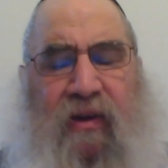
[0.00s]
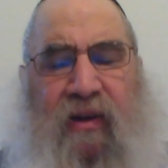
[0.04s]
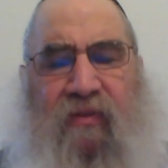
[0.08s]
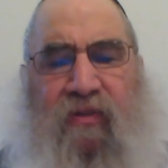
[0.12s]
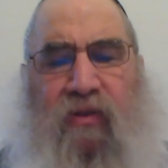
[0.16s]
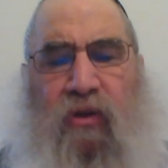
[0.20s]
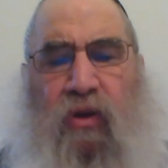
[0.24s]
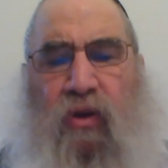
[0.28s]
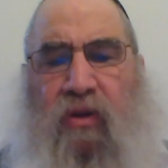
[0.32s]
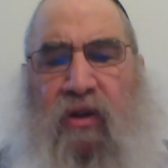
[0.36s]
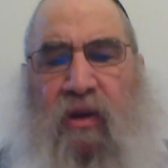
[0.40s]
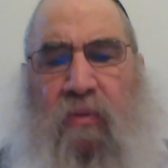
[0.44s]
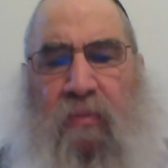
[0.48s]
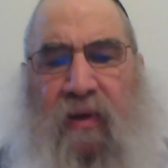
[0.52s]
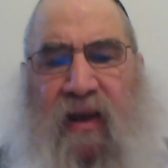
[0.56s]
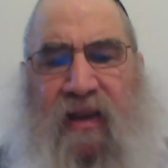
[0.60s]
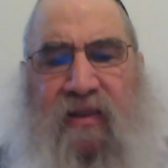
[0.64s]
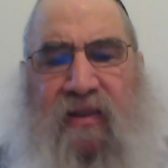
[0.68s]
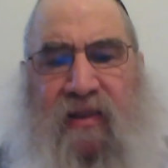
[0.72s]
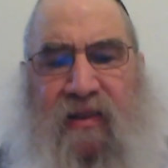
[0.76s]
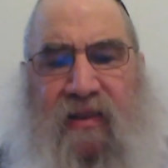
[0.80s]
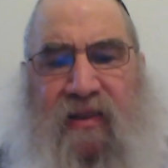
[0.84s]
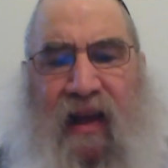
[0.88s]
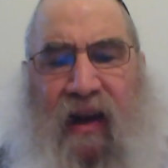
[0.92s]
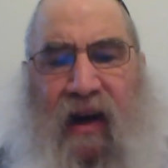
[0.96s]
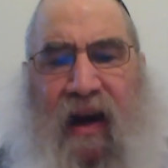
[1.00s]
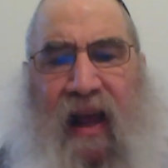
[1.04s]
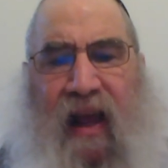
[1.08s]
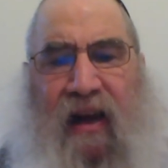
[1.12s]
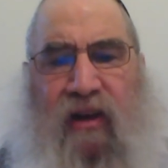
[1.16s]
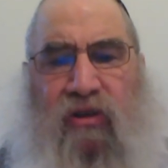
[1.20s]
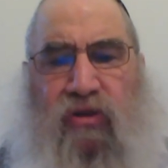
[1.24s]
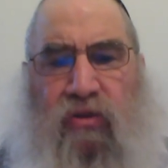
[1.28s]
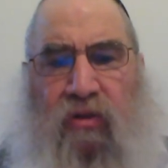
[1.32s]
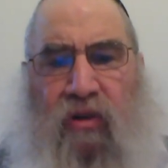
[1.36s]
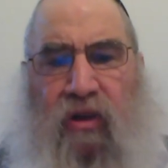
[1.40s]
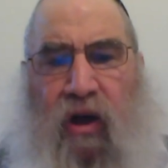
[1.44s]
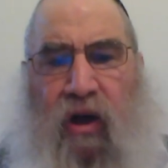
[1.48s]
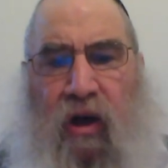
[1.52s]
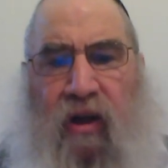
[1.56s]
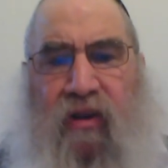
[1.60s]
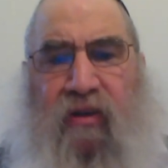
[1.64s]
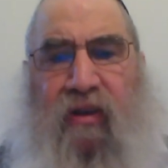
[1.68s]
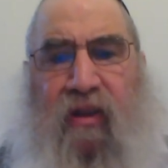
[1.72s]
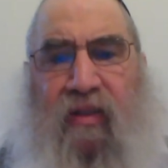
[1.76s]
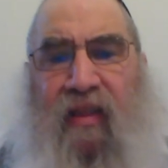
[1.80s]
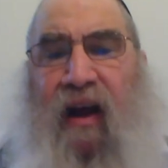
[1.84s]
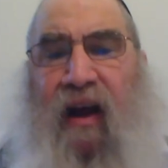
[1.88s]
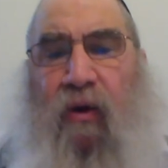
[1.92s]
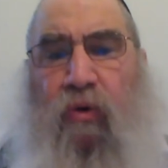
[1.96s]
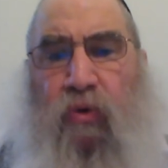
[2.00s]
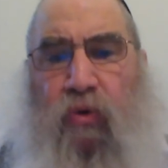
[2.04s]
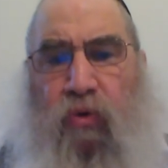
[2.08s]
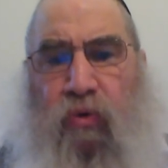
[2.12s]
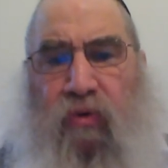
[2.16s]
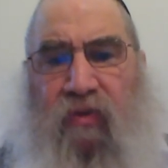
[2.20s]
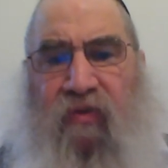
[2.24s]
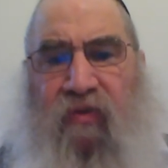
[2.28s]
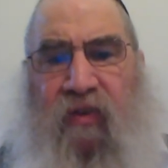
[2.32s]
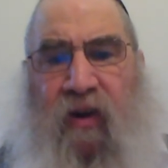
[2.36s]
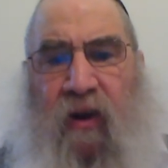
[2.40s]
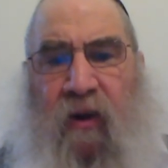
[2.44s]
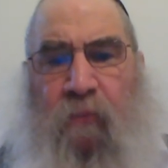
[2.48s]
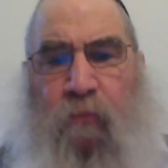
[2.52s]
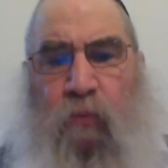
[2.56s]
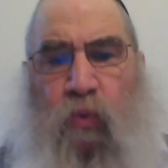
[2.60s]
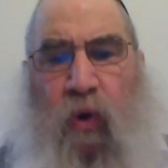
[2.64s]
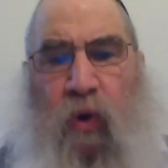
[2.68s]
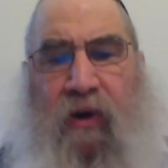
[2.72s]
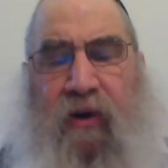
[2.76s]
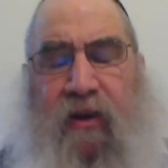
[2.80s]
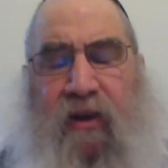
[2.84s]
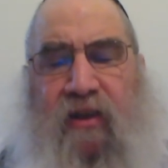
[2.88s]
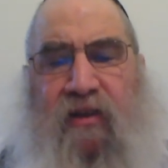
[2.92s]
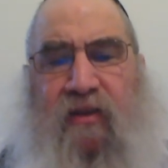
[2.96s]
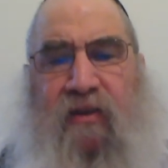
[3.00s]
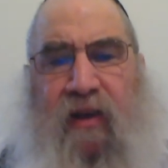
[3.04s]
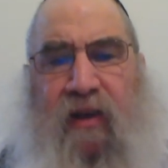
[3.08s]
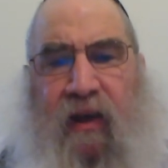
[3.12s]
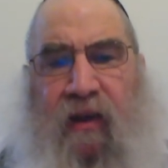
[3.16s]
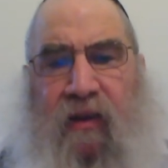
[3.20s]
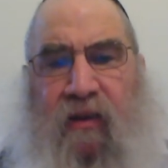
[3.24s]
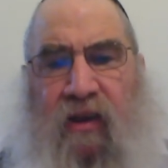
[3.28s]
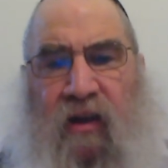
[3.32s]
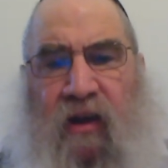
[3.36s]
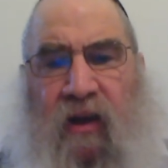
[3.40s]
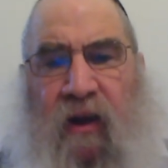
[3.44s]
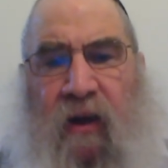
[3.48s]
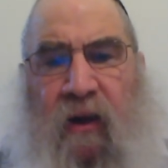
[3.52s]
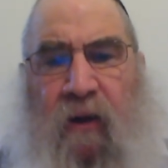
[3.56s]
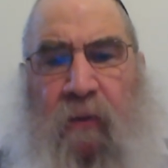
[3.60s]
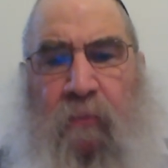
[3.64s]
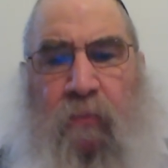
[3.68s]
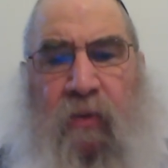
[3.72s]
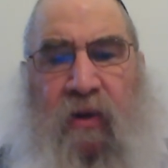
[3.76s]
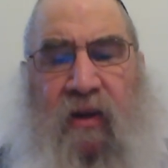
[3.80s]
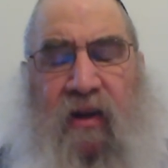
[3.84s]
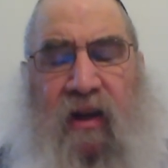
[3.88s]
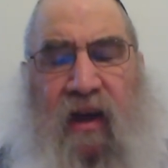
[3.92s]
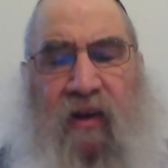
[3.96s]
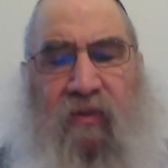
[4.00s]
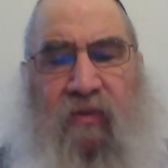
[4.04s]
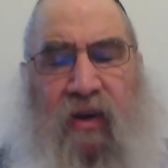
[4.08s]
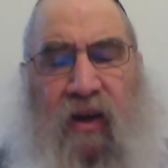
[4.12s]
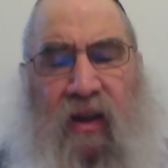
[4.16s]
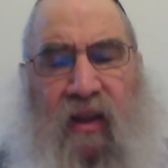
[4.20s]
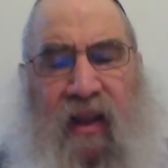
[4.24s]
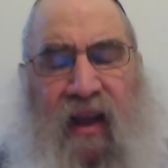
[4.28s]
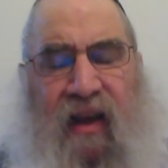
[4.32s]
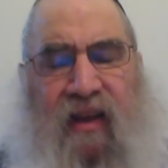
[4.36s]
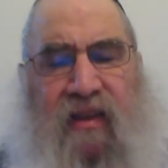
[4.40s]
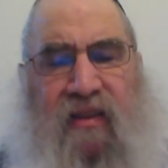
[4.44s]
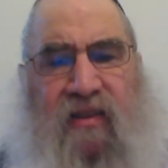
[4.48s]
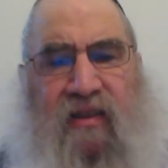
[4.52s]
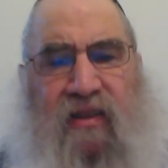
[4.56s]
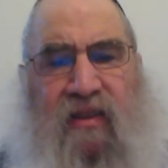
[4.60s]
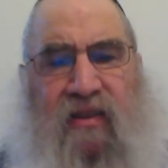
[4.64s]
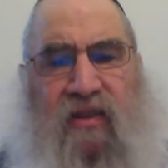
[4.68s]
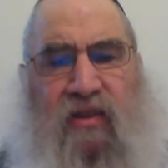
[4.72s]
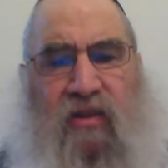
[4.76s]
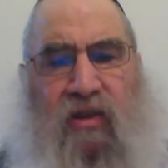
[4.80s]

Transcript: Even though the mess is not actually under that roof, where he's standing. But nevertheless, since